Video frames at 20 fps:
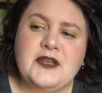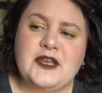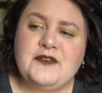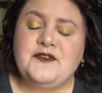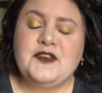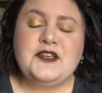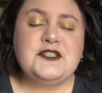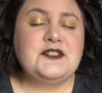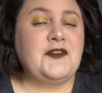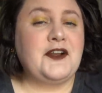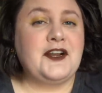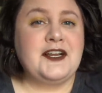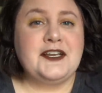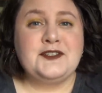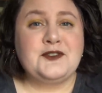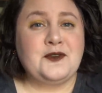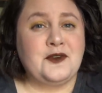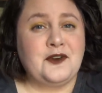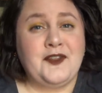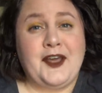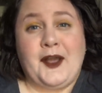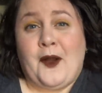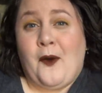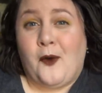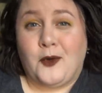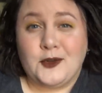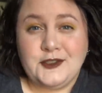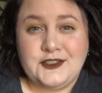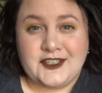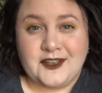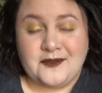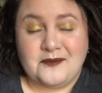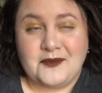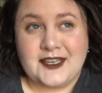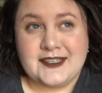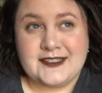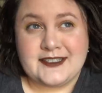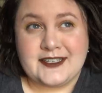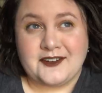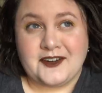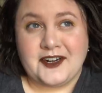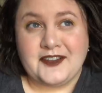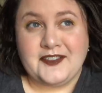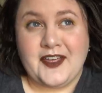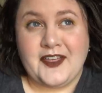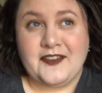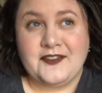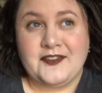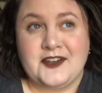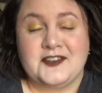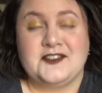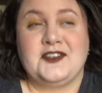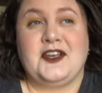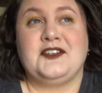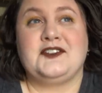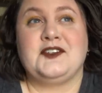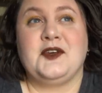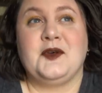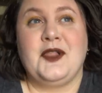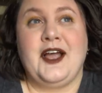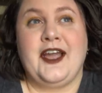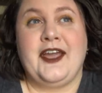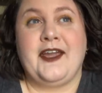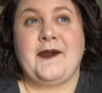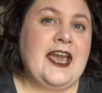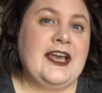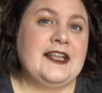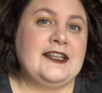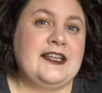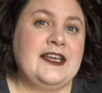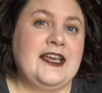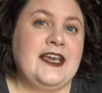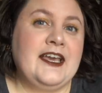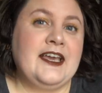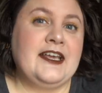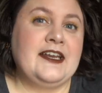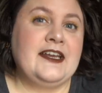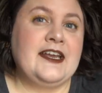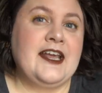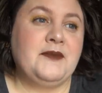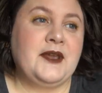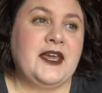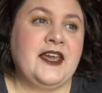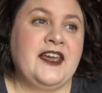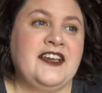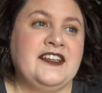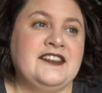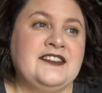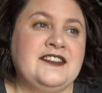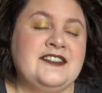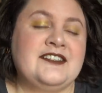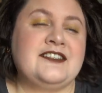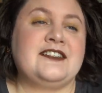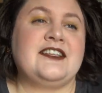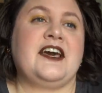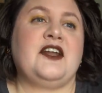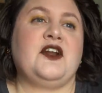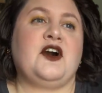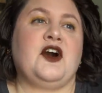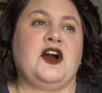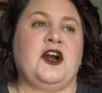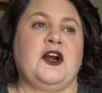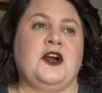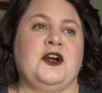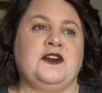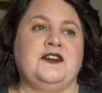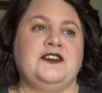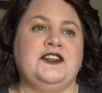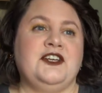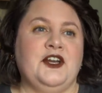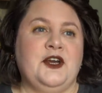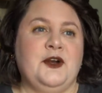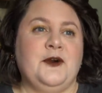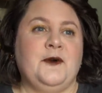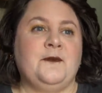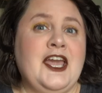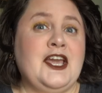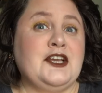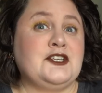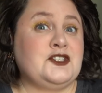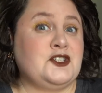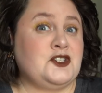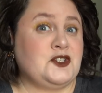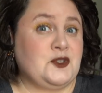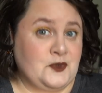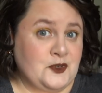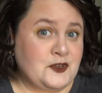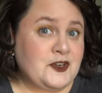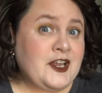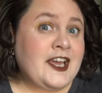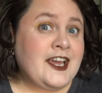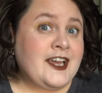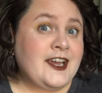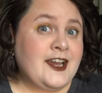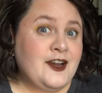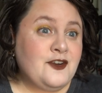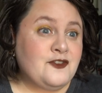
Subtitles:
it feels very sort of like wholesome, considering that there's also like alien peens that are, you know, extruding